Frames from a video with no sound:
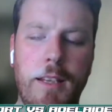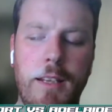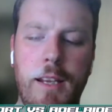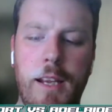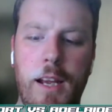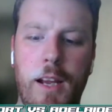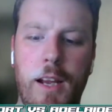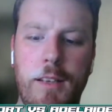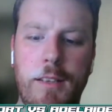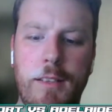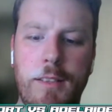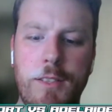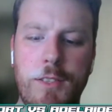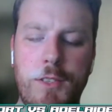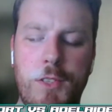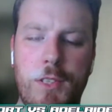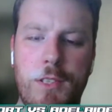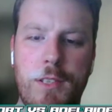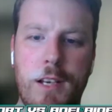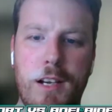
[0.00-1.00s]
yeah,
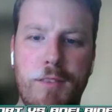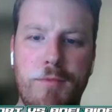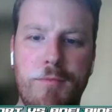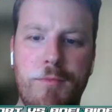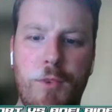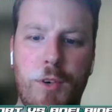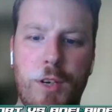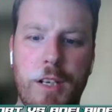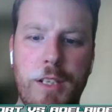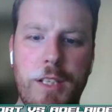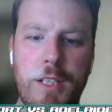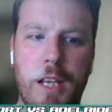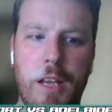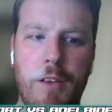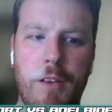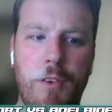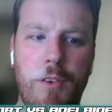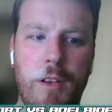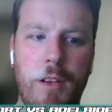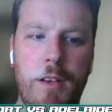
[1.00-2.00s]
just wanted to
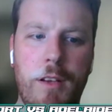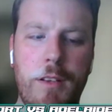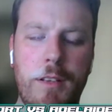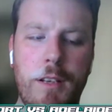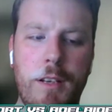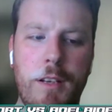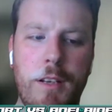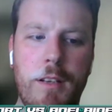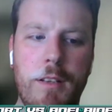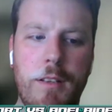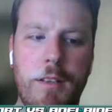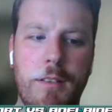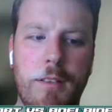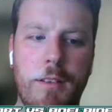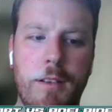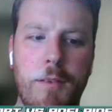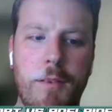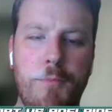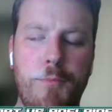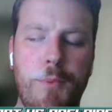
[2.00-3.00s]
give it
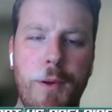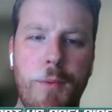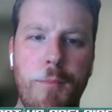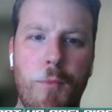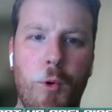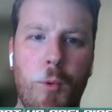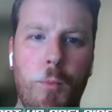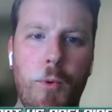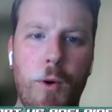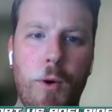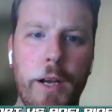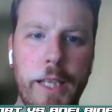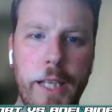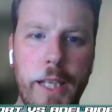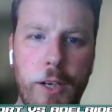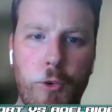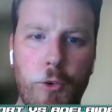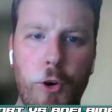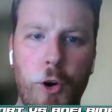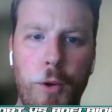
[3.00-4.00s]
a bit more breathing
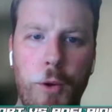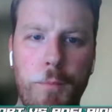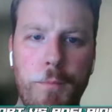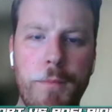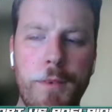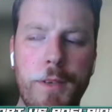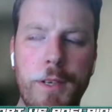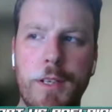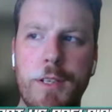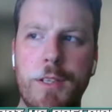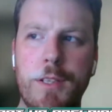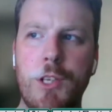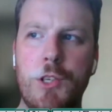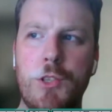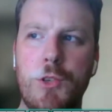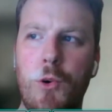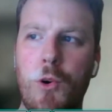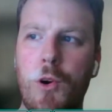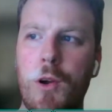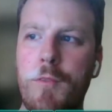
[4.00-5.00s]
room to
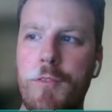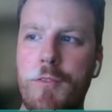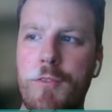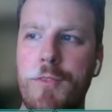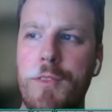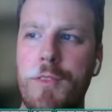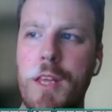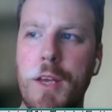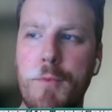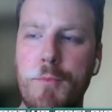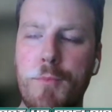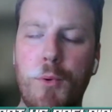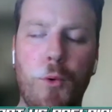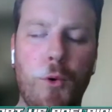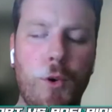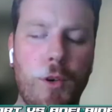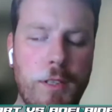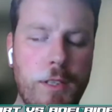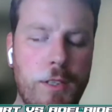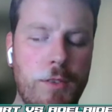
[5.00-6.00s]
talk of the
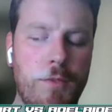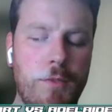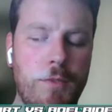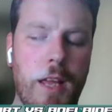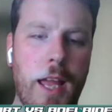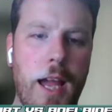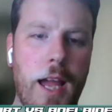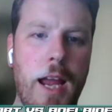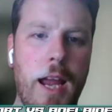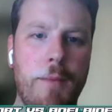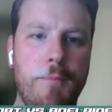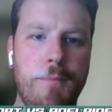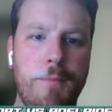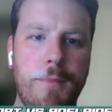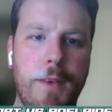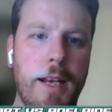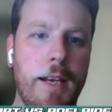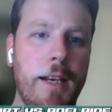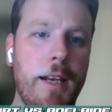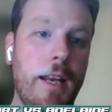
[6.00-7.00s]
importance of the game,
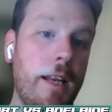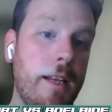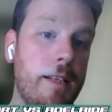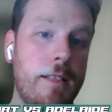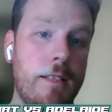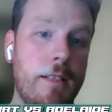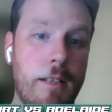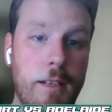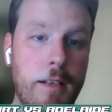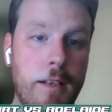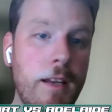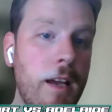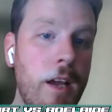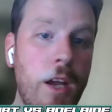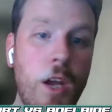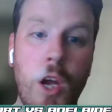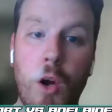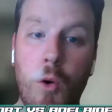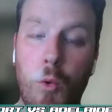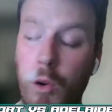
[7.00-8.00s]
and it is, and
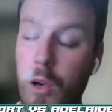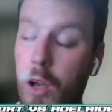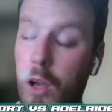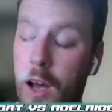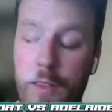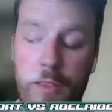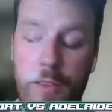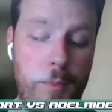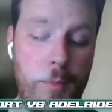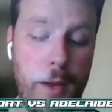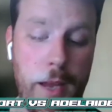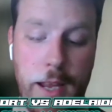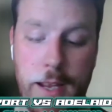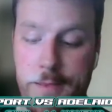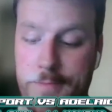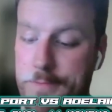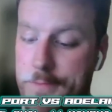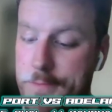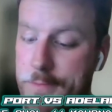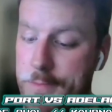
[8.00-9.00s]
we'll either
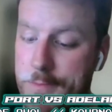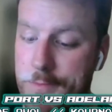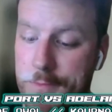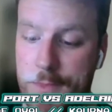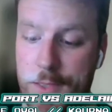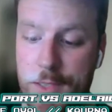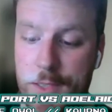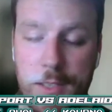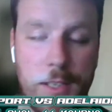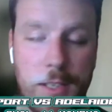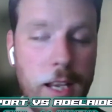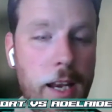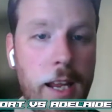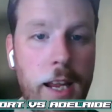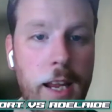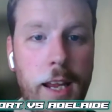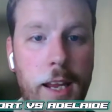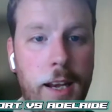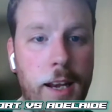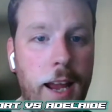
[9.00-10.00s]
be sitting
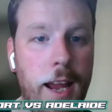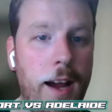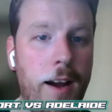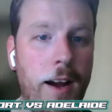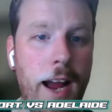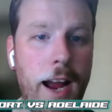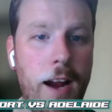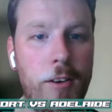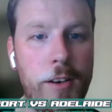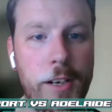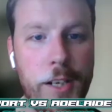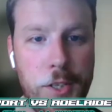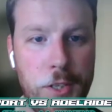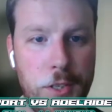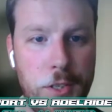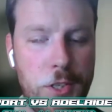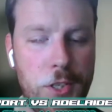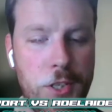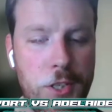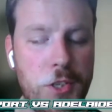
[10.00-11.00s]
in our arrogant
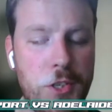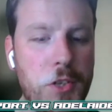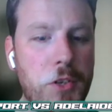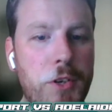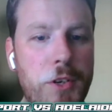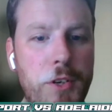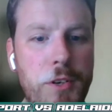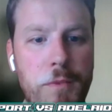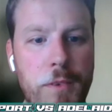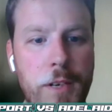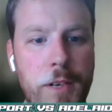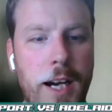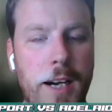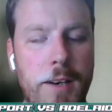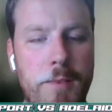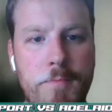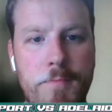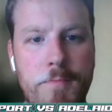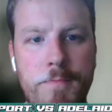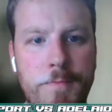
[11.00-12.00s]
stew
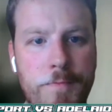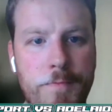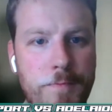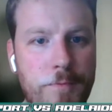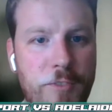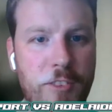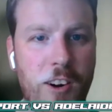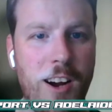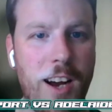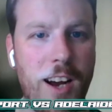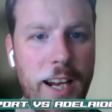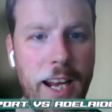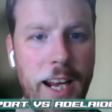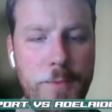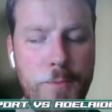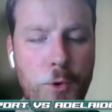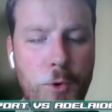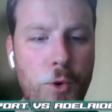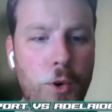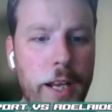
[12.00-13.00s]
come Friday
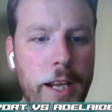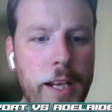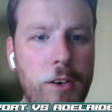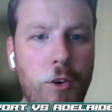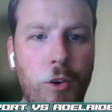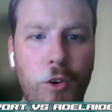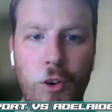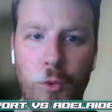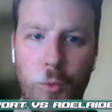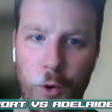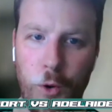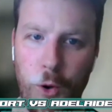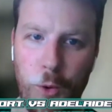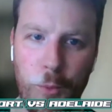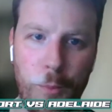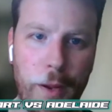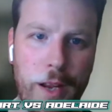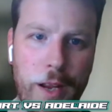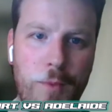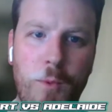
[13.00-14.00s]
morning, or we'll
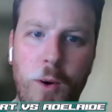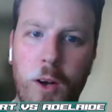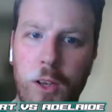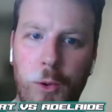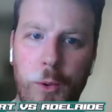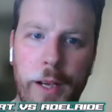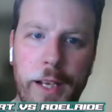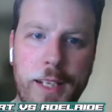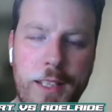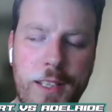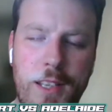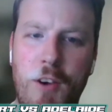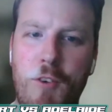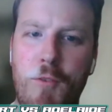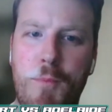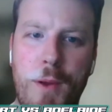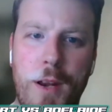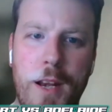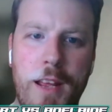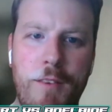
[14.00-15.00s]
be wallowing in
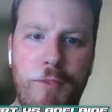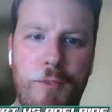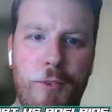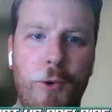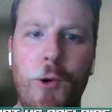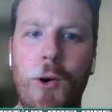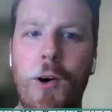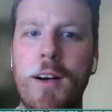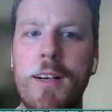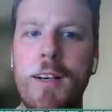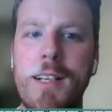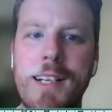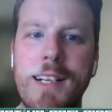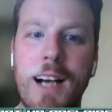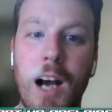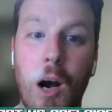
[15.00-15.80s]
self-pity for a